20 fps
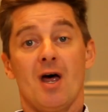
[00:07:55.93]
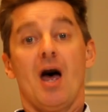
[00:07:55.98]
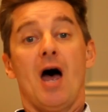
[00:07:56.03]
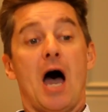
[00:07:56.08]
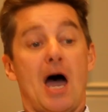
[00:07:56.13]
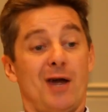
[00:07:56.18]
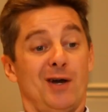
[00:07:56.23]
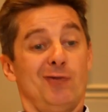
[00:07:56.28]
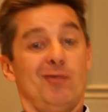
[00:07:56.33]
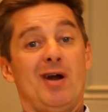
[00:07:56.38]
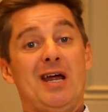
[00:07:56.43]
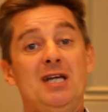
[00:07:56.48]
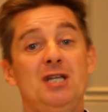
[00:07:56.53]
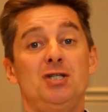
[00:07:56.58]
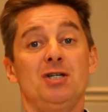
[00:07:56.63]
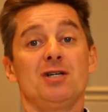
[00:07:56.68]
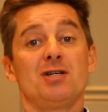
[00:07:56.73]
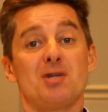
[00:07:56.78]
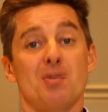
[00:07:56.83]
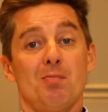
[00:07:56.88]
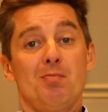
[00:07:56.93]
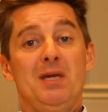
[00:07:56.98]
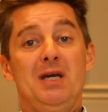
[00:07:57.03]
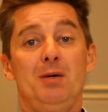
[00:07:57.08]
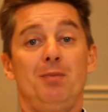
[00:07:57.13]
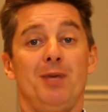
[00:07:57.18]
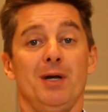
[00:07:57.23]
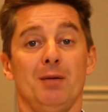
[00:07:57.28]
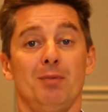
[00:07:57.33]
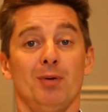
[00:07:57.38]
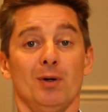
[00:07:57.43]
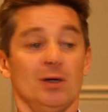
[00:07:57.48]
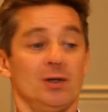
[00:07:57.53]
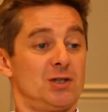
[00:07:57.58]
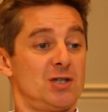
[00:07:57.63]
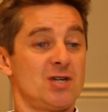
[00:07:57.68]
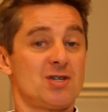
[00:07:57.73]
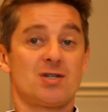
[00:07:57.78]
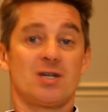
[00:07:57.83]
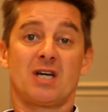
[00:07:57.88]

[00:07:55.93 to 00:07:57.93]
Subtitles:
and arranging to meet people just to